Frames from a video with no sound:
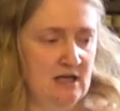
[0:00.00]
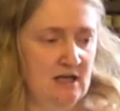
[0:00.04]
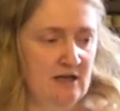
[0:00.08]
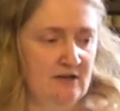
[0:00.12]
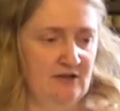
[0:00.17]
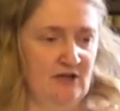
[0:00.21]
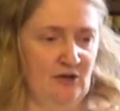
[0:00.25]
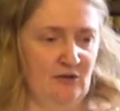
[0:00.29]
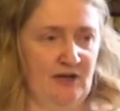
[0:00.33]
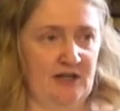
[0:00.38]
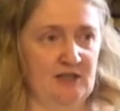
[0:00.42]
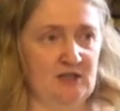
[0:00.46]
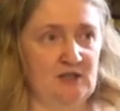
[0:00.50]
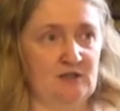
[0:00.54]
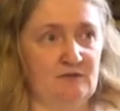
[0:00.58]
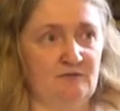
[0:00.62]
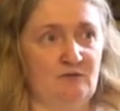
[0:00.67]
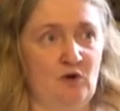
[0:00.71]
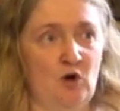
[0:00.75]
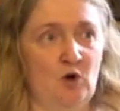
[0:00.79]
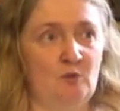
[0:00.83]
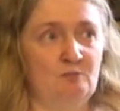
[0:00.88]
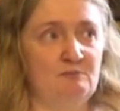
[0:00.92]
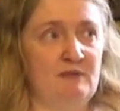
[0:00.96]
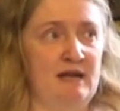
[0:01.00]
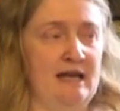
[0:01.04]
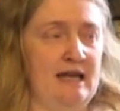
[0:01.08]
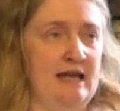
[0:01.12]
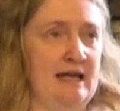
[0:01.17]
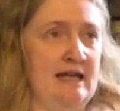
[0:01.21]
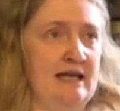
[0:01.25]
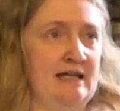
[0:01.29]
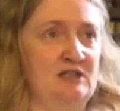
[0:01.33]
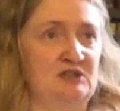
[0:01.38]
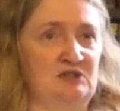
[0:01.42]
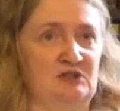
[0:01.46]
that ranged from
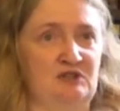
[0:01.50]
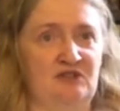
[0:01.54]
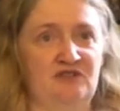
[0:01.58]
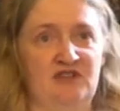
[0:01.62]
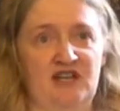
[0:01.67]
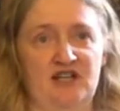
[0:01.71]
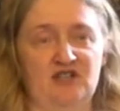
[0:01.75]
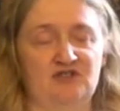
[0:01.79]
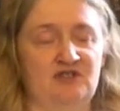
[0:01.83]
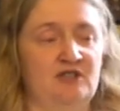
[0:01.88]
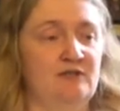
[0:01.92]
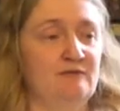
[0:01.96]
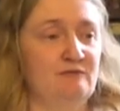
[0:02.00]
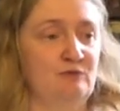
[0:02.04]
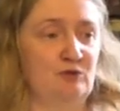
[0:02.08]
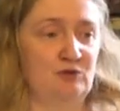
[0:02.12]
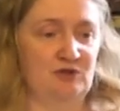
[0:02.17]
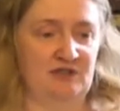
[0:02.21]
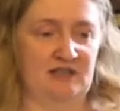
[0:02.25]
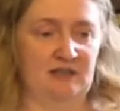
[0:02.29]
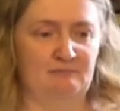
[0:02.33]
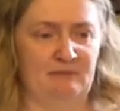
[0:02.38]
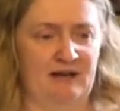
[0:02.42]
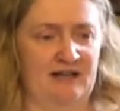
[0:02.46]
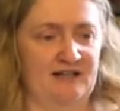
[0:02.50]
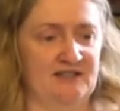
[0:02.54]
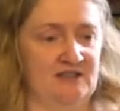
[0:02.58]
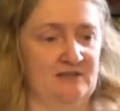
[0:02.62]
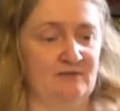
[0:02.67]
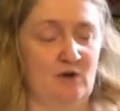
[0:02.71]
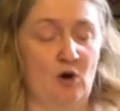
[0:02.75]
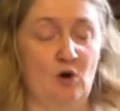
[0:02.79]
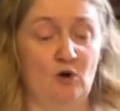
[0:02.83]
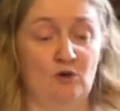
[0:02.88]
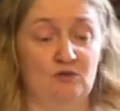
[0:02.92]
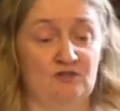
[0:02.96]
8 to 13, 14 pits
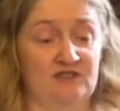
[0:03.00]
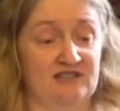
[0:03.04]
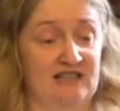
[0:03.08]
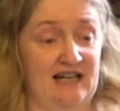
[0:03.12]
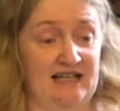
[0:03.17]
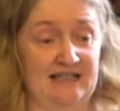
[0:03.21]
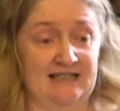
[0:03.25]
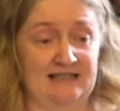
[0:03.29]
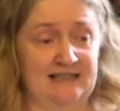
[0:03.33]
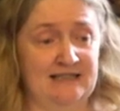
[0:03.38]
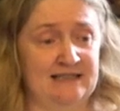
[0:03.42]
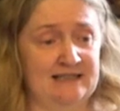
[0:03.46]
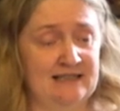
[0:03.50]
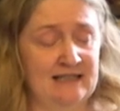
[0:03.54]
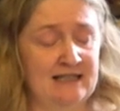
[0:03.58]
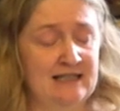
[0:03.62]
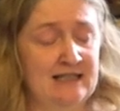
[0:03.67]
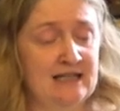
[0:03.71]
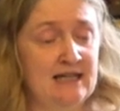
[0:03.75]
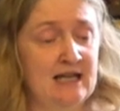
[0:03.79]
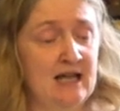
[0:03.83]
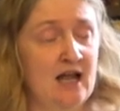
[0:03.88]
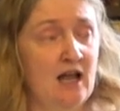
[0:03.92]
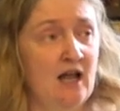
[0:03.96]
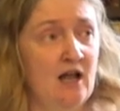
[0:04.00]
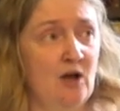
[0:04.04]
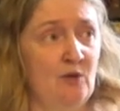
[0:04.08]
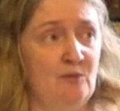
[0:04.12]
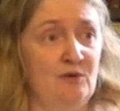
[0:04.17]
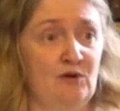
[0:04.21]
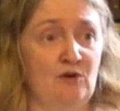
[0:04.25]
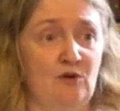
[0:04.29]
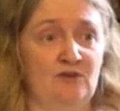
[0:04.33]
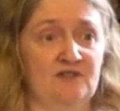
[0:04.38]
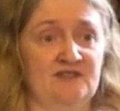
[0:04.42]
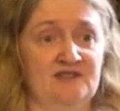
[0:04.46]
of all sizes. We
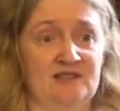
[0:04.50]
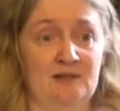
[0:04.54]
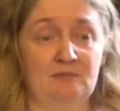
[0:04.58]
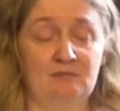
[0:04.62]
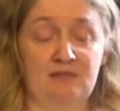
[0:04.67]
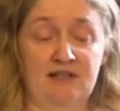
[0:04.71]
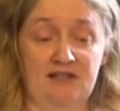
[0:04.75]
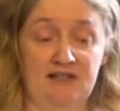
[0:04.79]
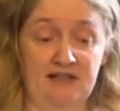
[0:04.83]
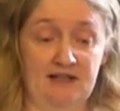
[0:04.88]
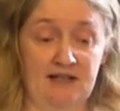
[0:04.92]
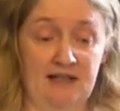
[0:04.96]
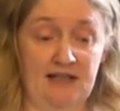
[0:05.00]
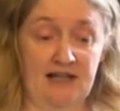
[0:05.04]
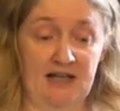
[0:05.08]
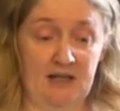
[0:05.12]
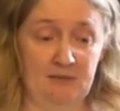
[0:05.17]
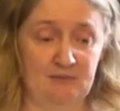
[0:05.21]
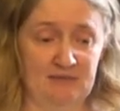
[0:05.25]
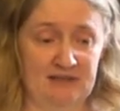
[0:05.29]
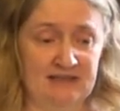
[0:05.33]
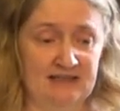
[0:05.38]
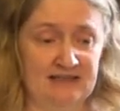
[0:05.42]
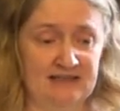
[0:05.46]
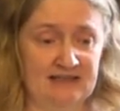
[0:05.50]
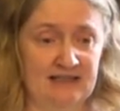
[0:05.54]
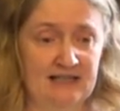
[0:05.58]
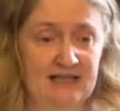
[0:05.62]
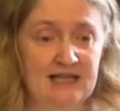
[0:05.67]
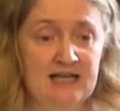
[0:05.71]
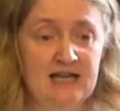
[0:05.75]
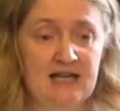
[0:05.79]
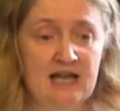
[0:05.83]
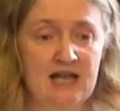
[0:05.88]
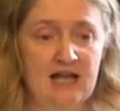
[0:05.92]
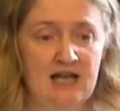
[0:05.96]
got some linear alignments
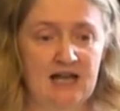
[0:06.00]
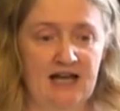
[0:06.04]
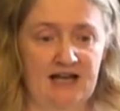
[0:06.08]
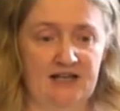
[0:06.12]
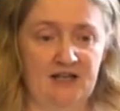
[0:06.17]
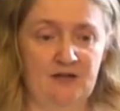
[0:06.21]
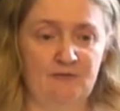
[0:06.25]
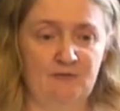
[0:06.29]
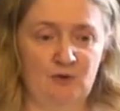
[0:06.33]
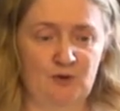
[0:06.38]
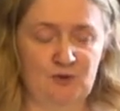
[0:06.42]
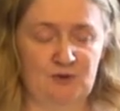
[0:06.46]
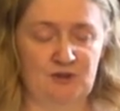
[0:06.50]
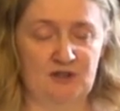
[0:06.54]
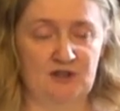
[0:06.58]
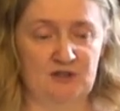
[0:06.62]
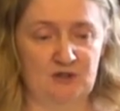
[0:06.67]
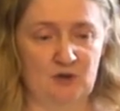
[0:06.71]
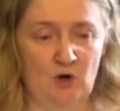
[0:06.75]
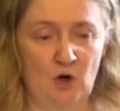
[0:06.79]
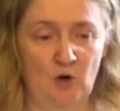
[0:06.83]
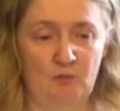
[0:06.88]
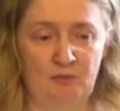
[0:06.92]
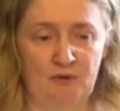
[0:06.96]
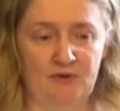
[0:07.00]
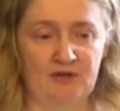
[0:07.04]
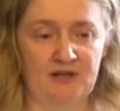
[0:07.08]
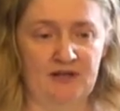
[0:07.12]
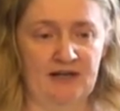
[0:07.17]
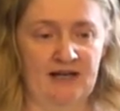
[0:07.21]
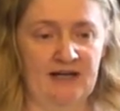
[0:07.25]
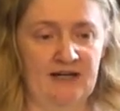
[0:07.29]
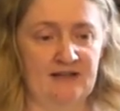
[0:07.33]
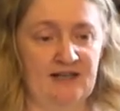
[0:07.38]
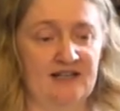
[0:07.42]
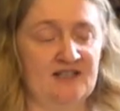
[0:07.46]
and the photo at the top on the
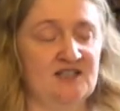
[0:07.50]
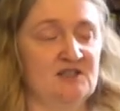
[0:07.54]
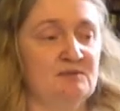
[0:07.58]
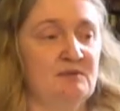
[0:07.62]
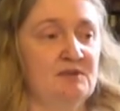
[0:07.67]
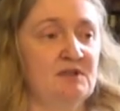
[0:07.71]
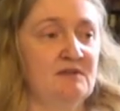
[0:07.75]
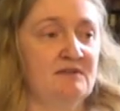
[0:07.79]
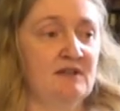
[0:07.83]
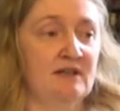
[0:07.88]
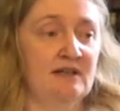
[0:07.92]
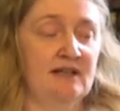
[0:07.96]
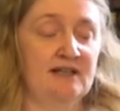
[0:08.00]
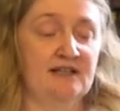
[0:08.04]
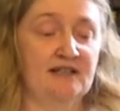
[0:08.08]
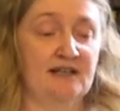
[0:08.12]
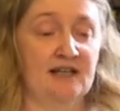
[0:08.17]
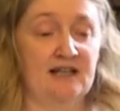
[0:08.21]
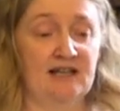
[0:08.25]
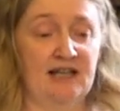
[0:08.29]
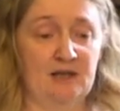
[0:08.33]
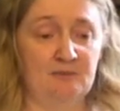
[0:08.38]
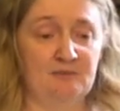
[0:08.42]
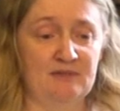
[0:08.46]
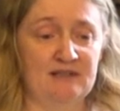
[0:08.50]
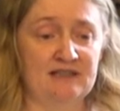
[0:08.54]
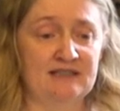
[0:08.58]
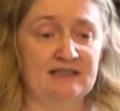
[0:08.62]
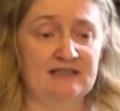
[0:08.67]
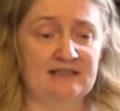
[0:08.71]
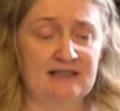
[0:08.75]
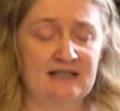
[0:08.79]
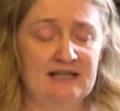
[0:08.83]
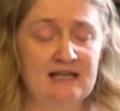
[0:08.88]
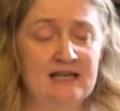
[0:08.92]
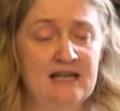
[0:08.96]
right, that's one of the linear
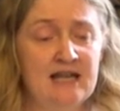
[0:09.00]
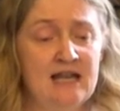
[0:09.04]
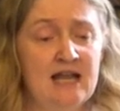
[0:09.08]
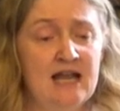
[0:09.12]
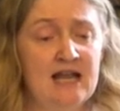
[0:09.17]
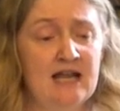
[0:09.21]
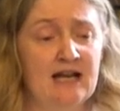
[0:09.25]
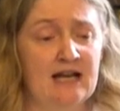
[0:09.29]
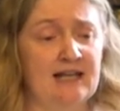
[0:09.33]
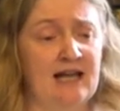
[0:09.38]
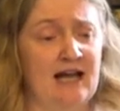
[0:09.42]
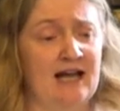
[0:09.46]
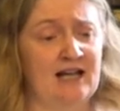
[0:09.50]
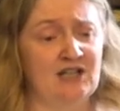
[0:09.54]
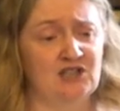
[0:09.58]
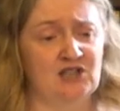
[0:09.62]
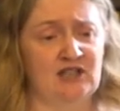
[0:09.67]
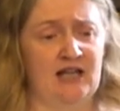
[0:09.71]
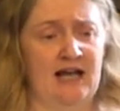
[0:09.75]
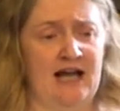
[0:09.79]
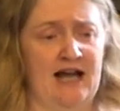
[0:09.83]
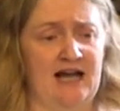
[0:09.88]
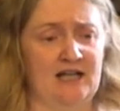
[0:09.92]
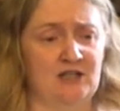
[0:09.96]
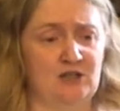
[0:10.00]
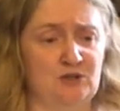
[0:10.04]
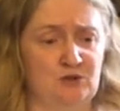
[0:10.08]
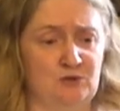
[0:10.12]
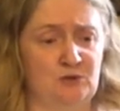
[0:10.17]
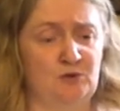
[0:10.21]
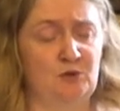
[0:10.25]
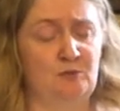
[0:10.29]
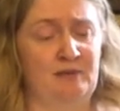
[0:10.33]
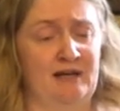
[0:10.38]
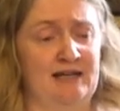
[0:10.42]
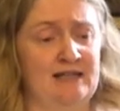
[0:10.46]
alignments. And that actually had
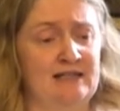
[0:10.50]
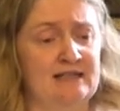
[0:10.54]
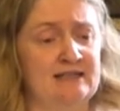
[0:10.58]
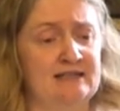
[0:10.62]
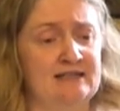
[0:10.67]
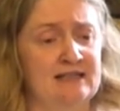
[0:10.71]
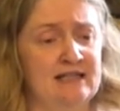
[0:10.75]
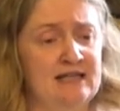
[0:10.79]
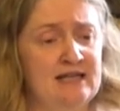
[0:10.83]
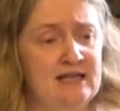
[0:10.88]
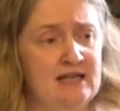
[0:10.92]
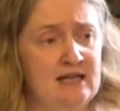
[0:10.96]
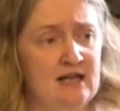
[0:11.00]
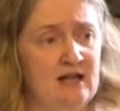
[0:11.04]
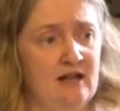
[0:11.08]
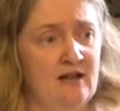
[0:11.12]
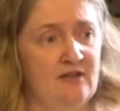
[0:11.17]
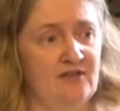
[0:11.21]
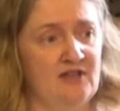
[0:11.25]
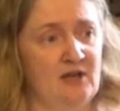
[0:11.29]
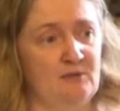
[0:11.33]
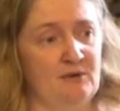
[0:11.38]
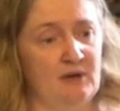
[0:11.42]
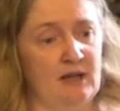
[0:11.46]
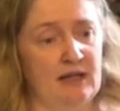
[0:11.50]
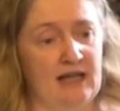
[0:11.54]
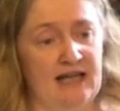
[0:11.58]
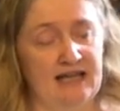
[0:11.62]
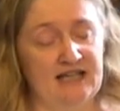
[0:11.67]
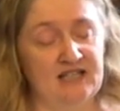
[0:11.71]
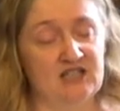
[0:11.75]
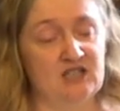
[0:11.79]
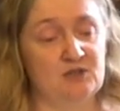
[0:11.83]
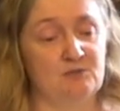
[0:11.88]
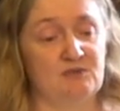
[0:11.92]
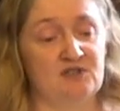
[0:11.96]
two pits that were
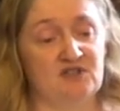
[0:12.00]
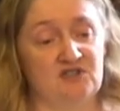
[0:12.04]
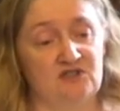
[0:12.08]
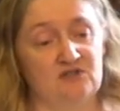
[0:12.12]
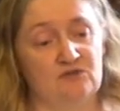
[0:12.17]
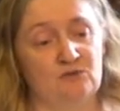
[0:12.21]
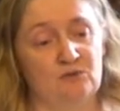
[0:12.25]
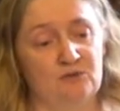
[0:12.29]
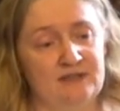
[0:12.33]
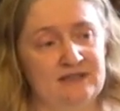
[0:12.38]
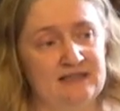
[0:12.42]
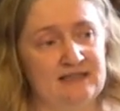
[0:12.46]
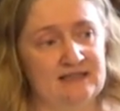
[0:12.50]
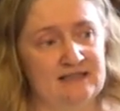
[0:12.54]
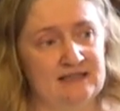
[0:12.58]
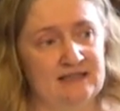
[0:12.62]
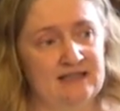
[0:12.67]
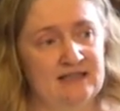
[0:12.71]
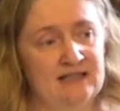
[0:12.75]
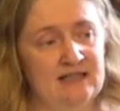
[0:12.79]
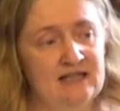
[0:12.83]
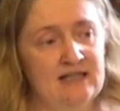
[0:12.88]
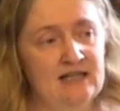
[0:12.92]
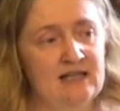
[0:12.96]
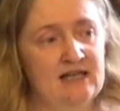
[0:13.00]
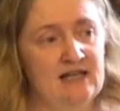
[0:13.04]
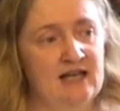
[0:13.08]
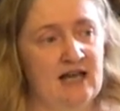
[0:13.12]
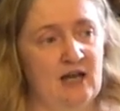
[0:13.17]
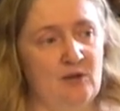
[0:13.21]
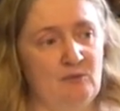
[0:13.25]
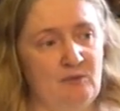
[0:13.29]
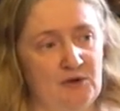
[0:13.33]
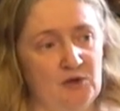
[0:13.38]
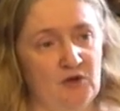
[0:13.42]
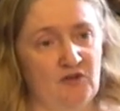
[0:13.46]
lined with stones
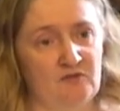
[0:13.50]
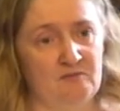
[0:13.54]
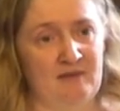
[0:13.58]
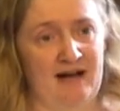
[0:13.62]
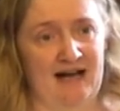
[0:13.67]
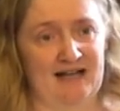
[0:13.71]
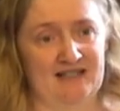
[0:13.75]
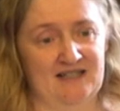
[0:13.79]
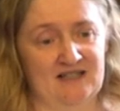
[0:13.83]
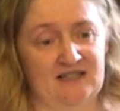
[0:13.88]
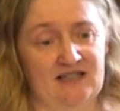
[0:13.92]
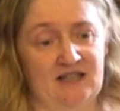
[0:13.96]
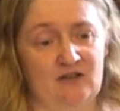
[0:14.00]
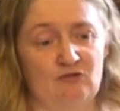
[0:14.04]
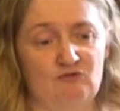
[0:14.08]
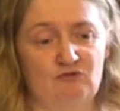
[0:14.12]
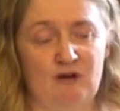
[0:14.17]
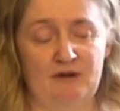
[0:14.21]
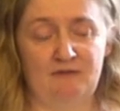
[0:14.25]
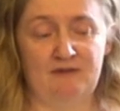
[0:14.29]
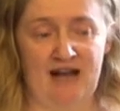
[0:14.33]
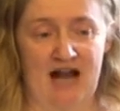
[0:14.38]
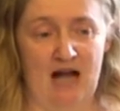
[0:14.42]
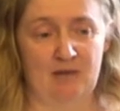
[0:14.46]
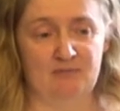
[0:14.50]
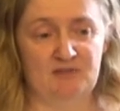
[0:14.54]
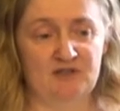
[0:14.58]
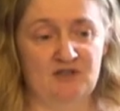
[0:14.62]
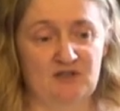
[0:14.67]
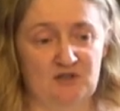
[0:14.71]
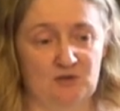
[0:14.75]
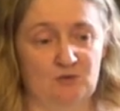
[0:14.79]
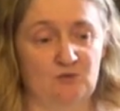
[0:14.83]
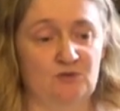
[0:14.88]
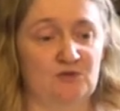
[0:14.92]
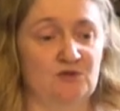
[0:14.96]
and one of them had kind of rough capping
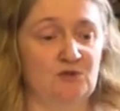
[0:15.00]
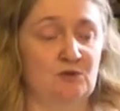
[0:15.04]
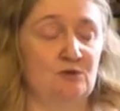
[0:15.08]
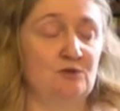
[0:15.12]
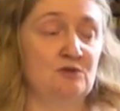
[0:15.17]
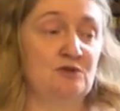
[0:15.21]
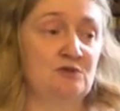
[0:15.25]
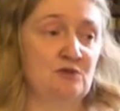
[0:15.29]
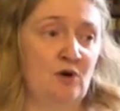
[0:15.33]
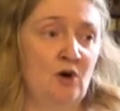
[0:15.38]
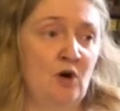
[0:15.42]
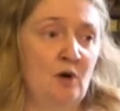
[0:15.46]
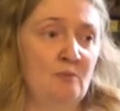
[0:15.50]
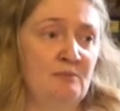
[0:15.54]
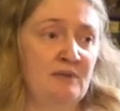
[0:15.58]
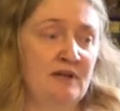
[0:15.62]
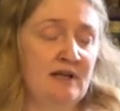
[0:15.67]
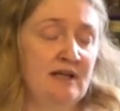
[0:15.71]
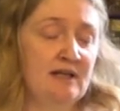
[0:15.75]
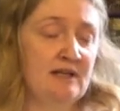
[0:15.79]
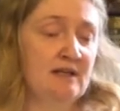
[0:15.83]
stones on top.